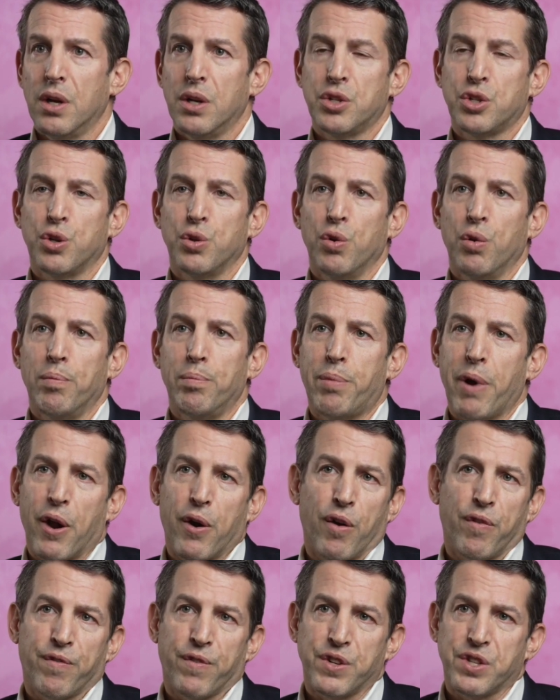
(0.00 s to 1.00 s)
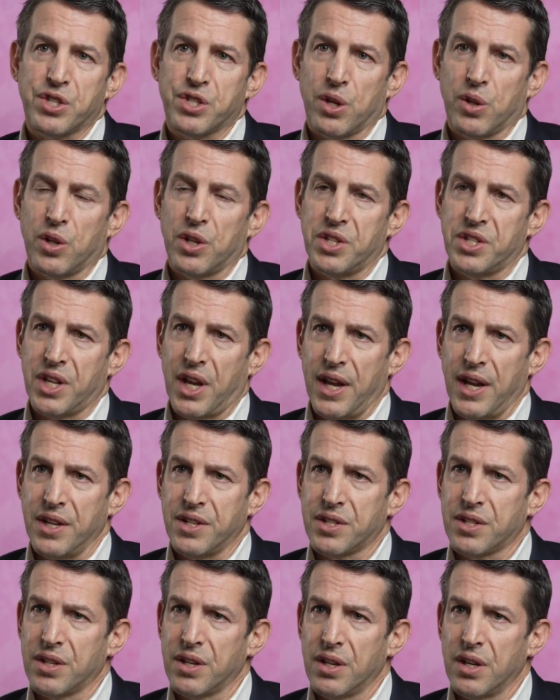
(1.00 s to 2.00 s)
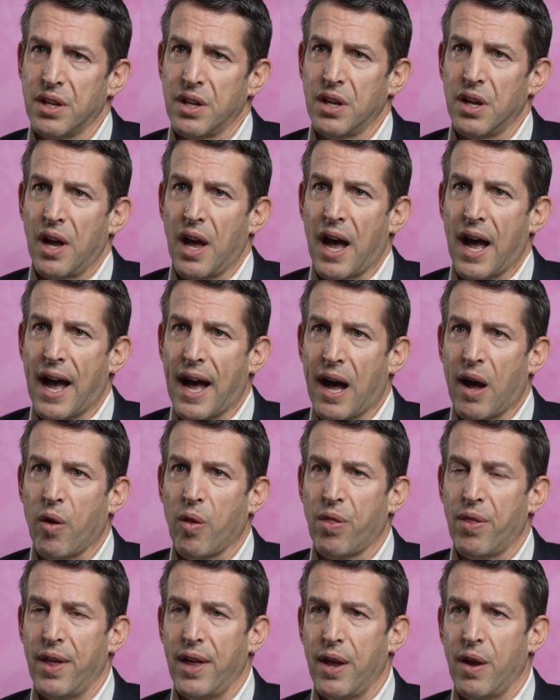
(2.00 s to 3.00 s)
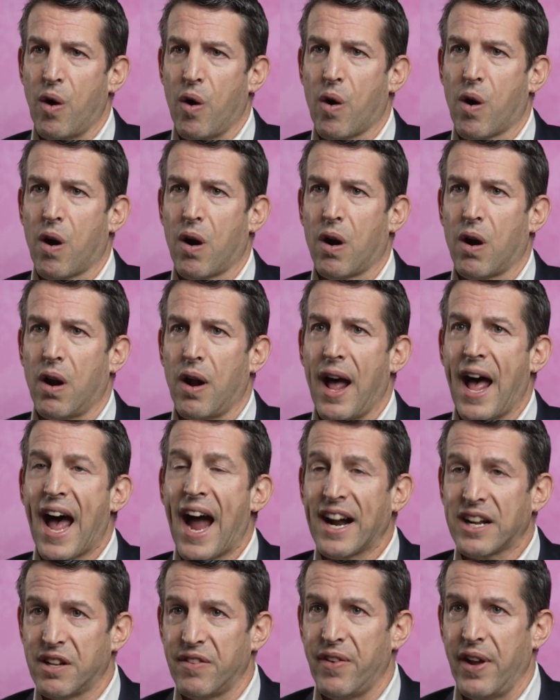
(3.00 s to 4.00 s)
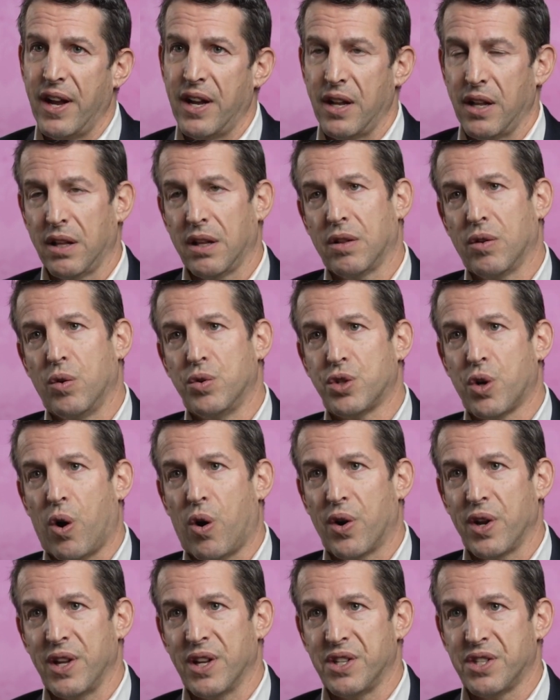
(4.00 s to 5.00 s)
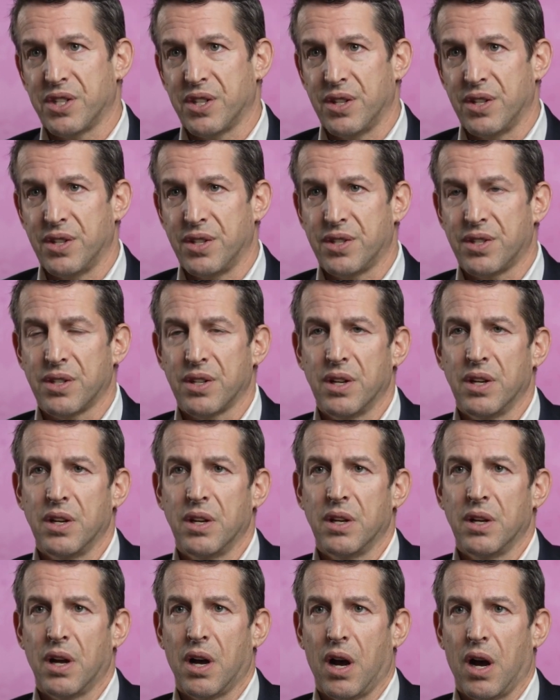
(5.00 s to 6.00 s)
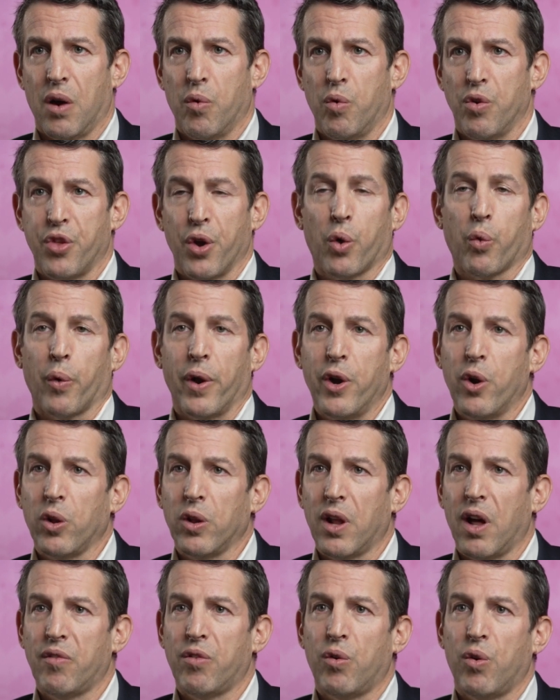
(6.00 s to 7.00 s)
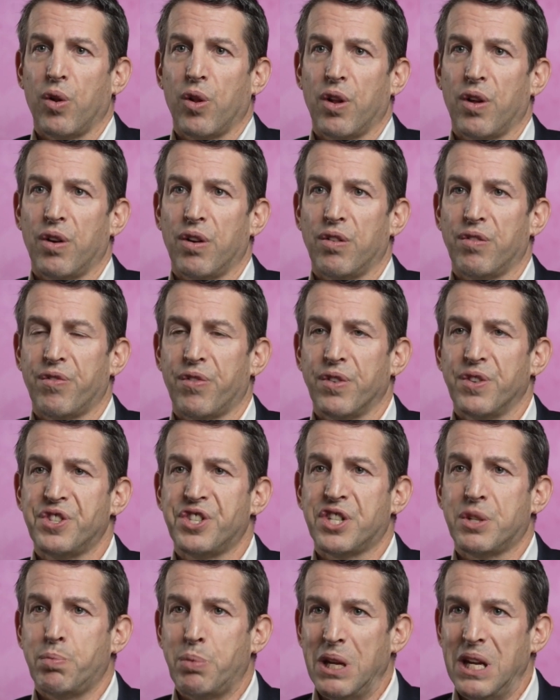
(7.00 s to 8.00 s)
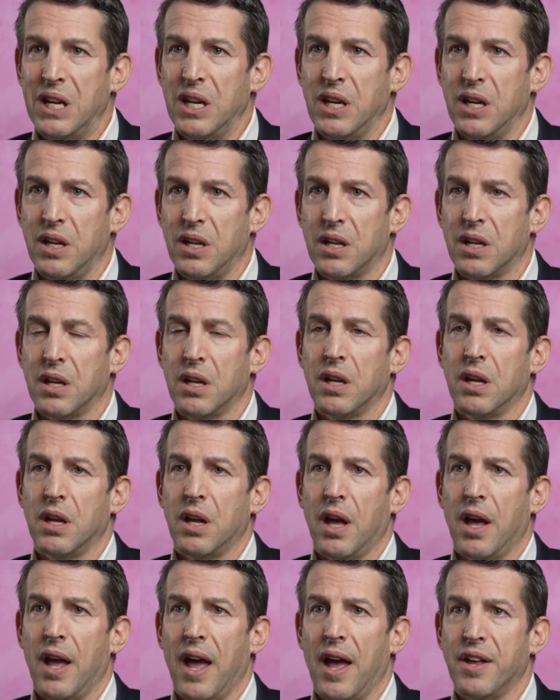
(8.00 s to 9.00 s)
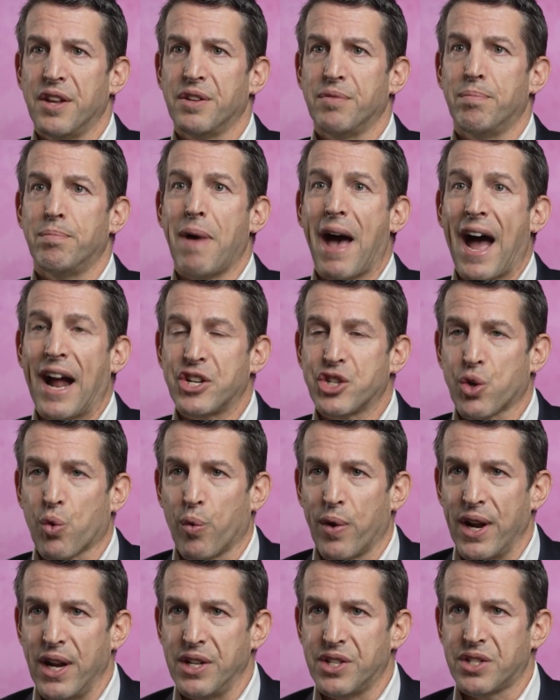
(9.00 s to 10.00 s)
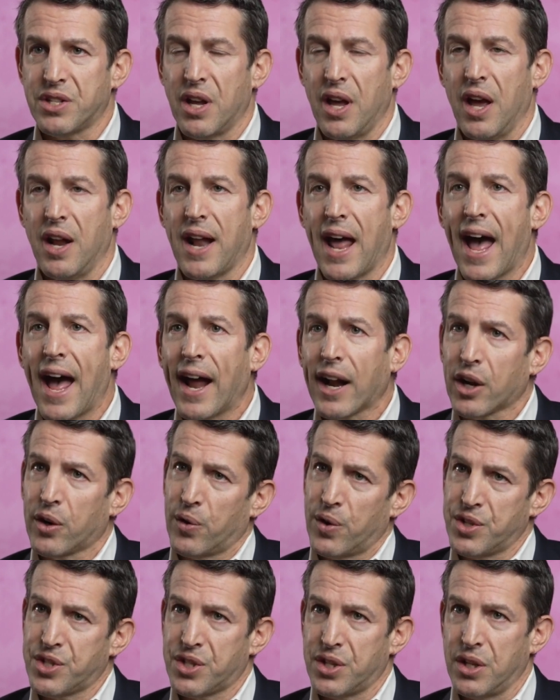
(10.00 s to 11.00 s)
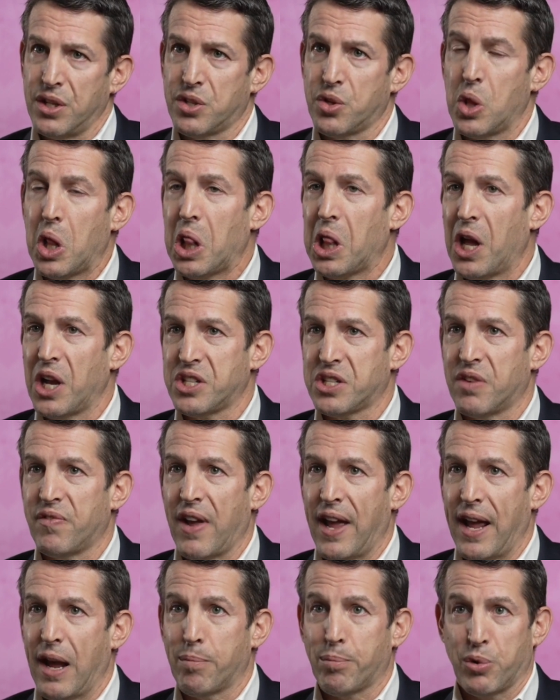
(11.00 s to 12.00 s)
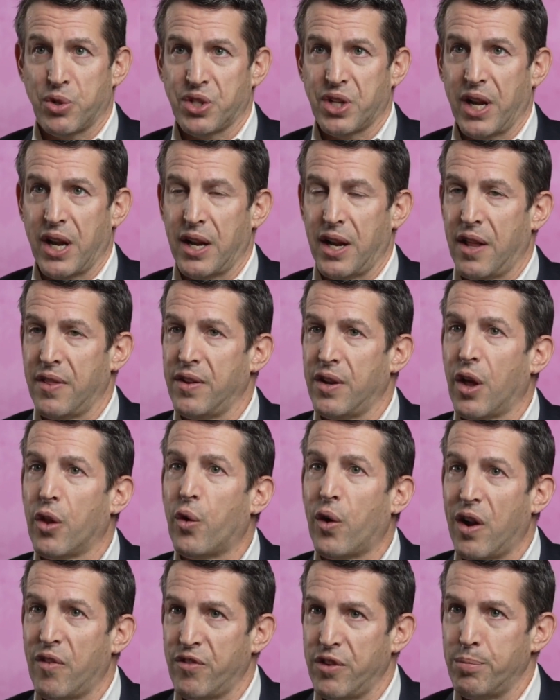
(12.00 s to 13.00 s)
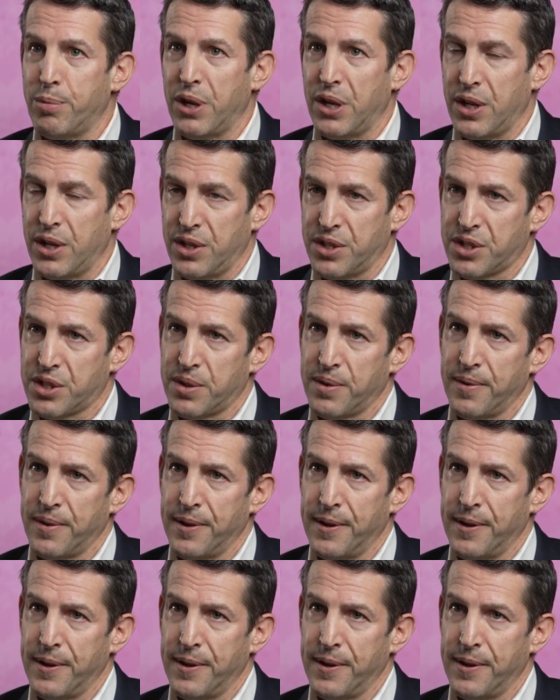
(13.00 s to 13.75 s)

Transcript: to better facilitate how they are activating those audiences with a greater level of speed, match rates, and accuracy to the likes of Ampersand and the other MVPDs.